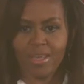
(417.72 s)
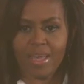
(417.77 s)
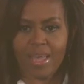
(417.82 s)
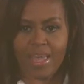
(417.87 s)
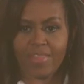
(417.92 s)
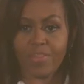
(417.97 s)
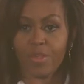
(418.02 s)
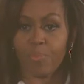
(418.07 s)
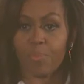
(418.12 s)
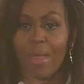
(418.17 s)

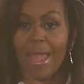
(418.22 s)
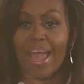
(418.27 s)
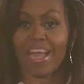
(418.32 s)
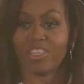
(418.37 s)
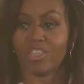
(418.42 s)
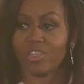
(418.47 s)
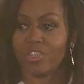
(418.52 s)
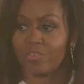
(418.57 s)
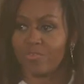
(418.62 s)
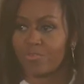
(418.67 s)
and their
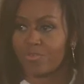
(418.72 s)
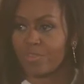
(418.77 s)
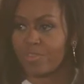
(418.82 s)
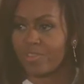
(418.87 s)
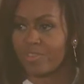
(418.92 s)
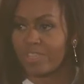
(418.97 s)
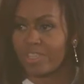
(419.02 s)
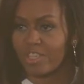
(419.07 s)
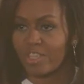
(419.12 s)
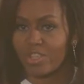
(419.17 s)
passion for
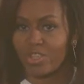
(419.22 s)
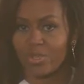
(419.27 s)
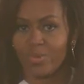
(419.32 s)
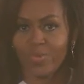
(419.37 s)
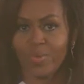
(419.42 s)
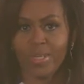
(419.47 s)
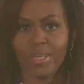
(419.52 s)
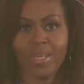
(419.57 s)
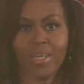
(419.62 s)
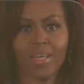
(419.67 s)
this
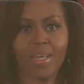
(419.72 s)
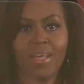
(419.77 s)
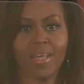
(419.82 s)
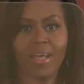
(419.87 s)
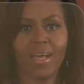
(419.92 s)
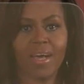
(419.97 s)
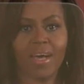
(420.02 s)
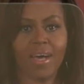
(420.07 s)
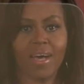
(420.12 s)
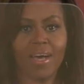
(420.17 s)
issue.
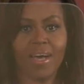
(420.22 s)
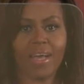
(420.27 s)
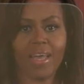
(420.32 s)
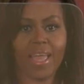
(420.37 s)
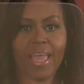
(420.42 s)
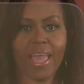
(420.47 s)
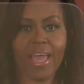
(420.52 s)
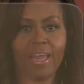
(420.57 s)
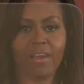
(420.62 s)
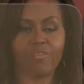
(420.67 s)
Uh,
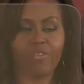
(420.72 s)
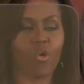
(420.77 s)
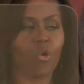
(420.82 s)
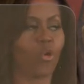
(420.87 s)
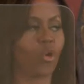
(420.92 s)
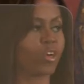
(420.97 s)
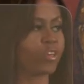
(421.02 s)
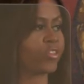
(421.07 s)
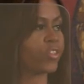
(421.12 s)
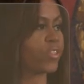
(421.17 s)
and of
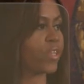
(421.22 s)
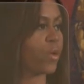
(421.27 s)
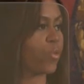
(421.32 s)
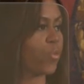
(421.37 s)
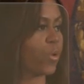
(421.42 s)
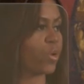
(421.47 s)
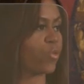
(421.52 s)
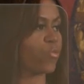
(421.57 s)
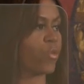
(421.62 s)
course, I want to